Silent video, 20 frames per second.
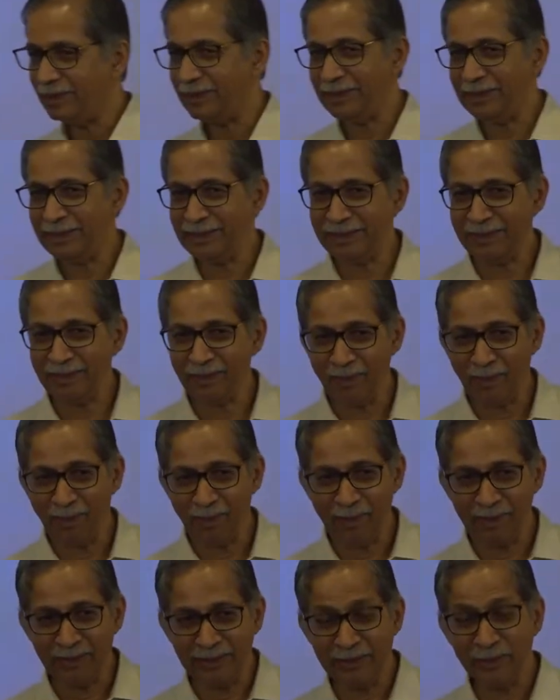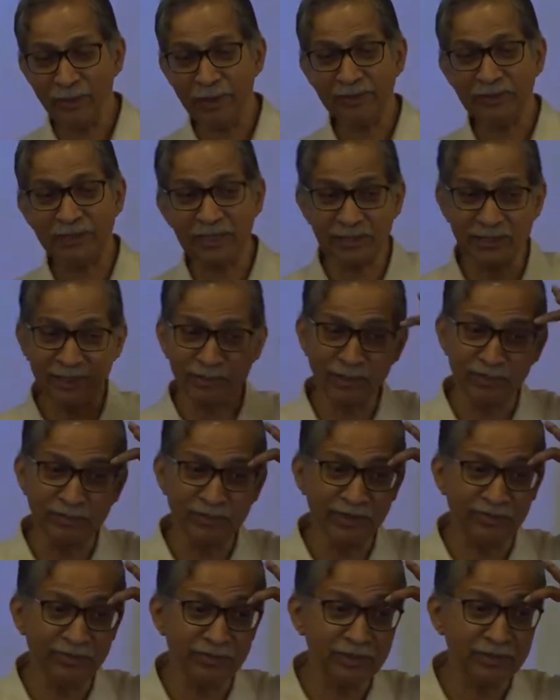in all the, you have a system of
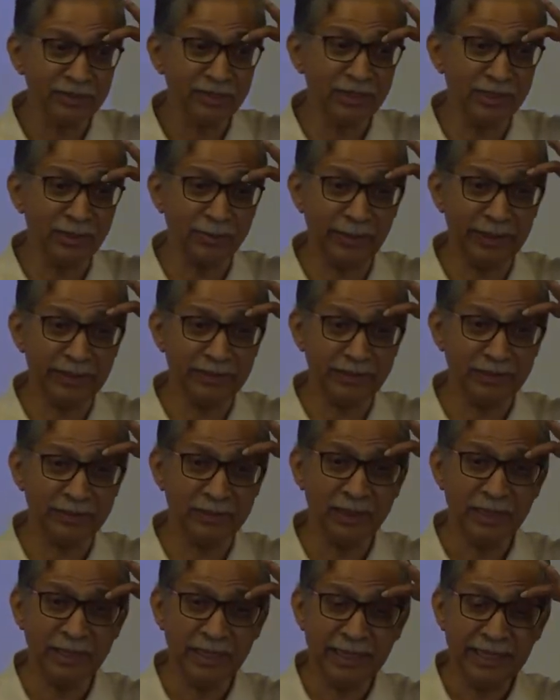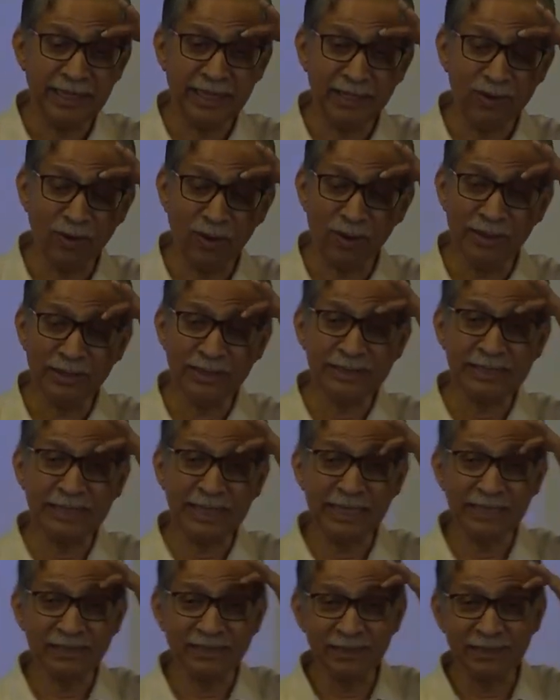differential equations. In all these
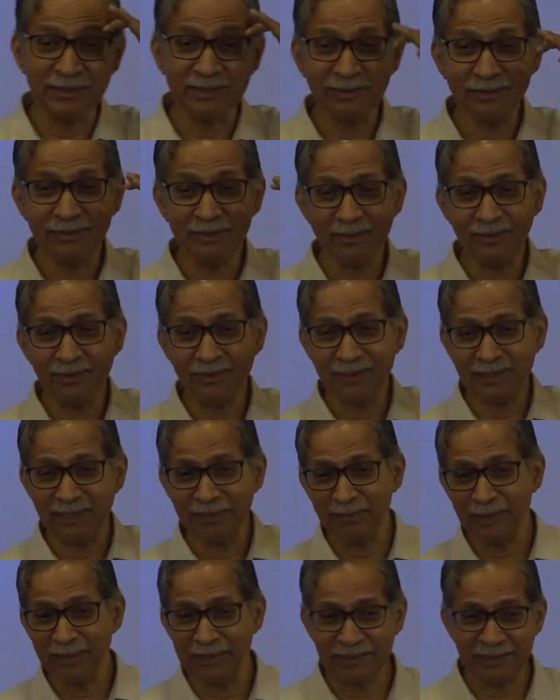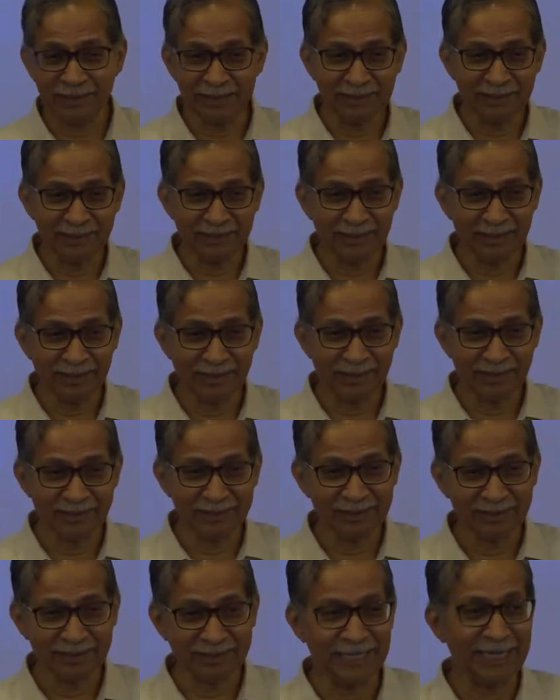cases, stability has
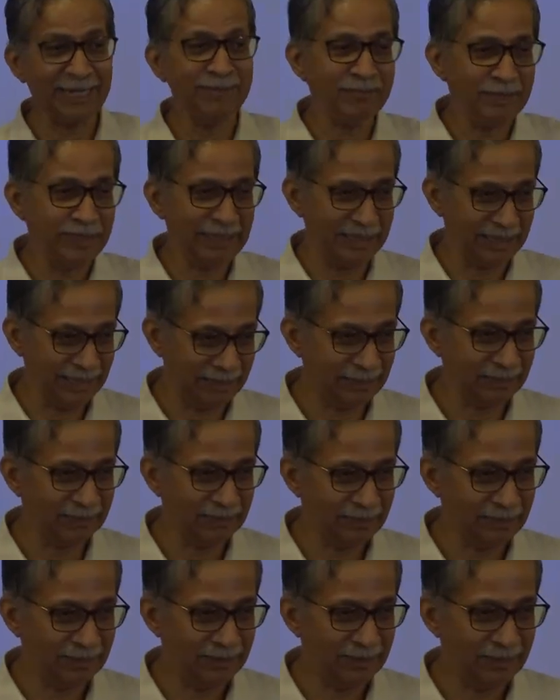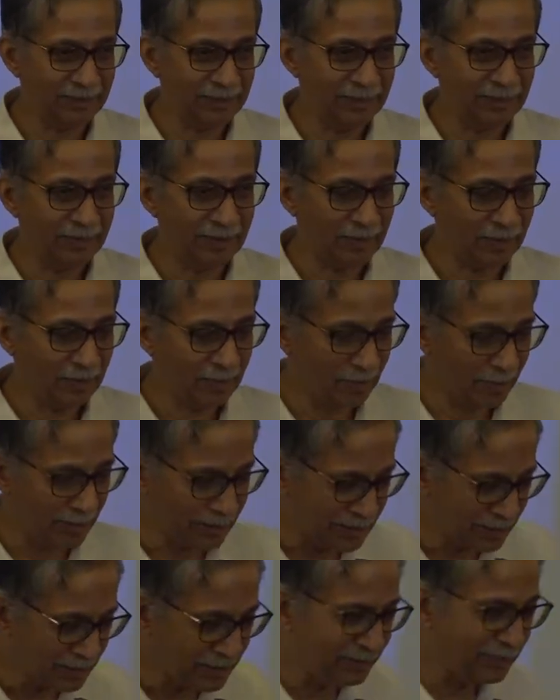the same meaning.
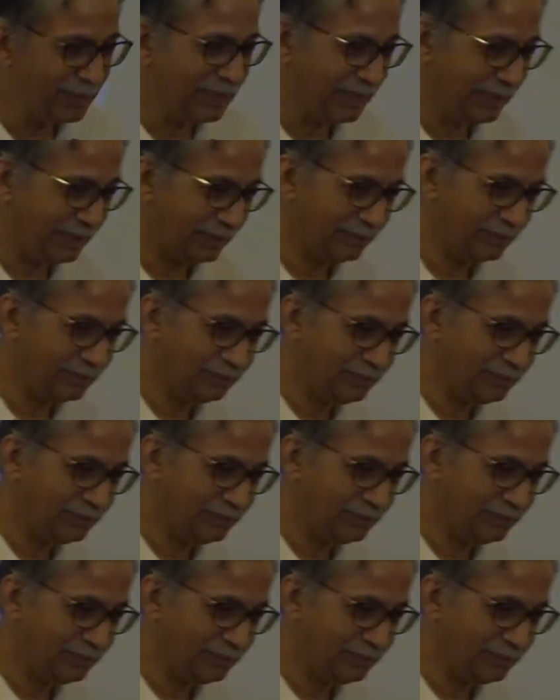What is the meaning?